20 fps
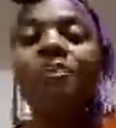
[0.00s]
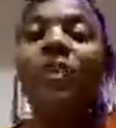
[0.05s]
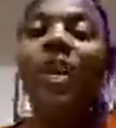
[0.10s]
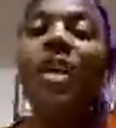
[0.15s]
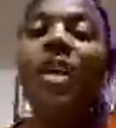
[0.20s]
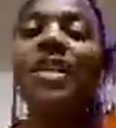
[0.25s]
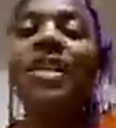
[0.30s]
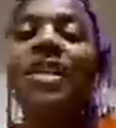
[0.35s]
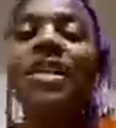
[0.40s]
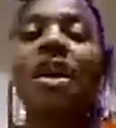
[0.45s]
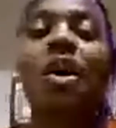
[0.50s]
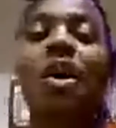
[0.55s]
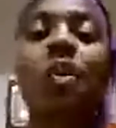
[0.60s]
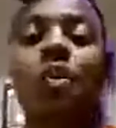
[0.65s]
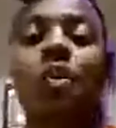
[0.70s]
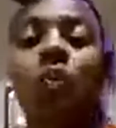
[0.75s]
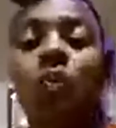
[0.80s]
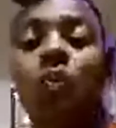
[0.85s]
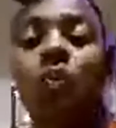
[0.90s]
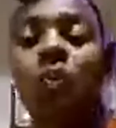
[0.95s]
And
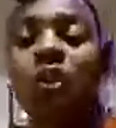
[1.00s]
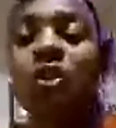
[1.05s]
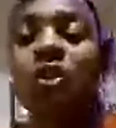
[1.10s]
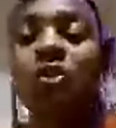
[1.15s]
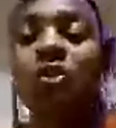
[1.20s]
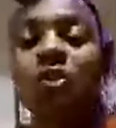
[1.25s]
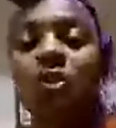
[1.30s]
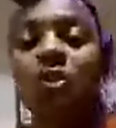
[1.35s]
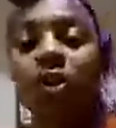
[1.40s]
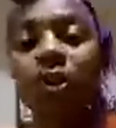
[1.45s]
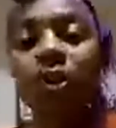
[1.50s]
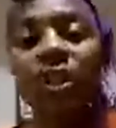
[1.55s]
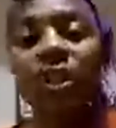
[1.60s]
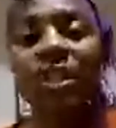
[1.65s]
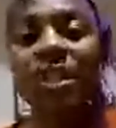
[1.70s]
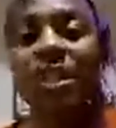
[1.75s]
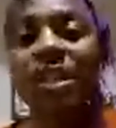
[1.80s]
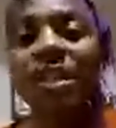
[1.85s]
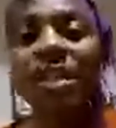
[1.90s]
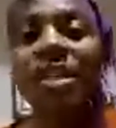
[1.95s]
so when you nourish
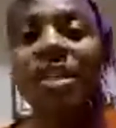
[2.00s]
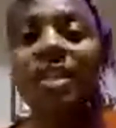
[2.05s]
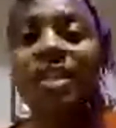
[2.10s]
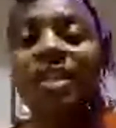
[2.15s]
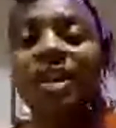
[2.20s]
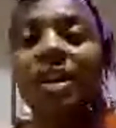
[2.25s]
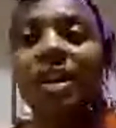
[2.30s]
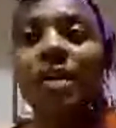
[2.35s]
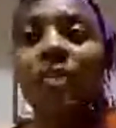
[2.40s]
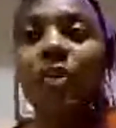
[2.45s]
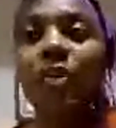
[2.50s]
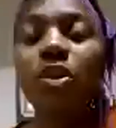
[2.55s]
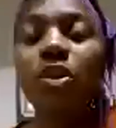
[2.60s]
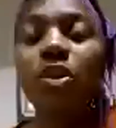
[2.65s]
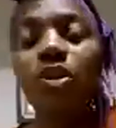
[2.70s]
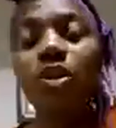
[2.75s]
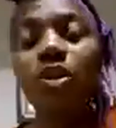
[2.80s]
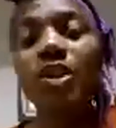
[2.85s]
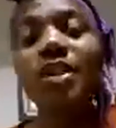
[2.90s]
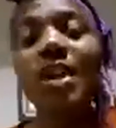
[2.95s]

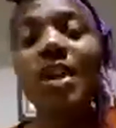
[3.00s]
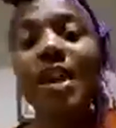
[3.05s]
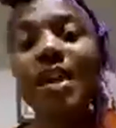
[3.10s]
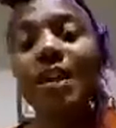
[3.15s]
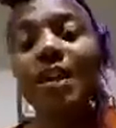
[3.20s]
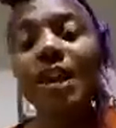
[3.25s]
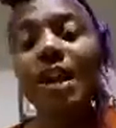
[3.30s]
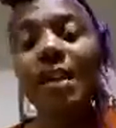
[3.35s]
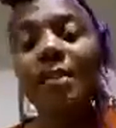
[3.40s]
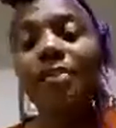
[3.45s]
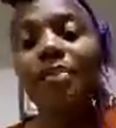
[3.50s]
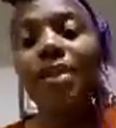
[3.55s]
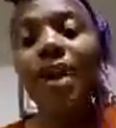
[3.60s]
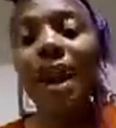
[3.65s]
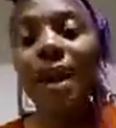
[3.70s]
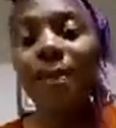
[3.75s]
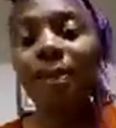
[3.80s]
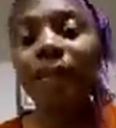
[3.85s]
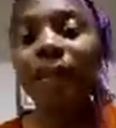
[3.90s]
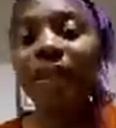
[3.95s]
that gland
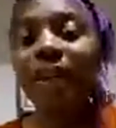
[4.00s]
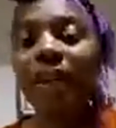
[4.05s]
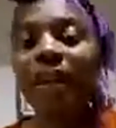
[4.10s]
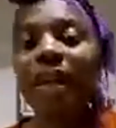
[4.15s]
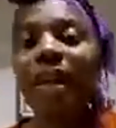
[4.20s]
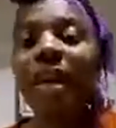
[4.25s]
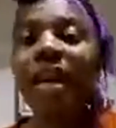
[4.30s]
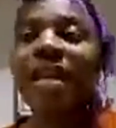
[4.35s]
properly,